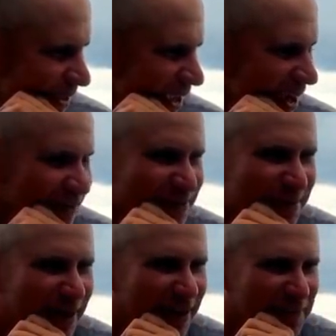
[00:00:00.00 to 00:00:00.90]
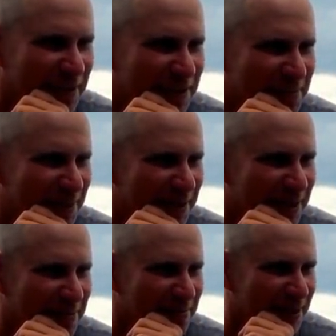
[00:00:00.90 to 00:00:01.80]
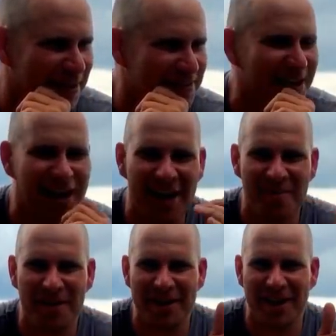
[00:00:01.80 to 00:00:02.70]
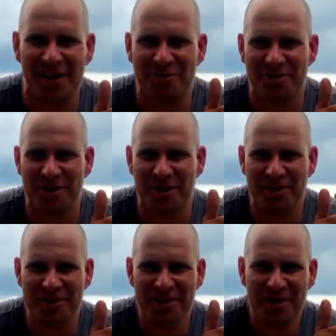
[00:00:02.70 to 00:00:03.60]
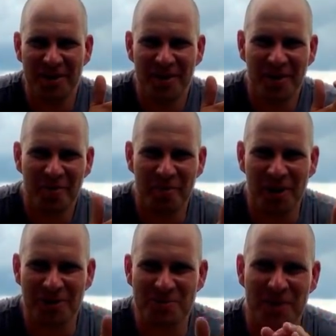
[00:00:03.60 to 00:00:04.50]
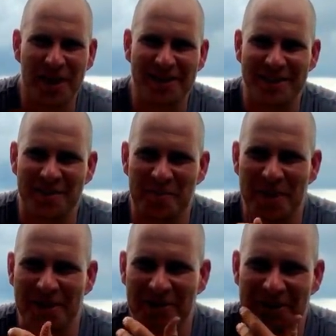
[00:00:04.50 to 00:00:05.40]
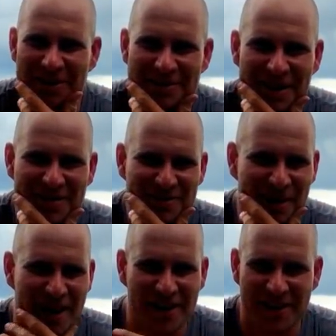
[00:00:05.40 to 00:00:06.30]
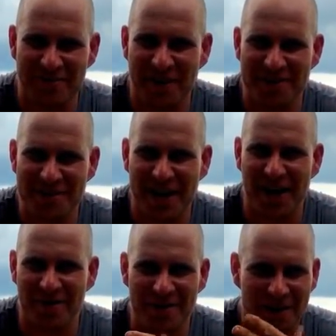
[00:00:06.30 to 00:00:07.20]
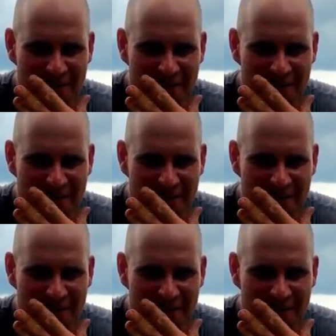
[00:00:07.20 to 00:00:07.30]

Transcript: Calvin's riding with him. And by the time he got from the mulch plant to the mill, he's tried to convince Calvin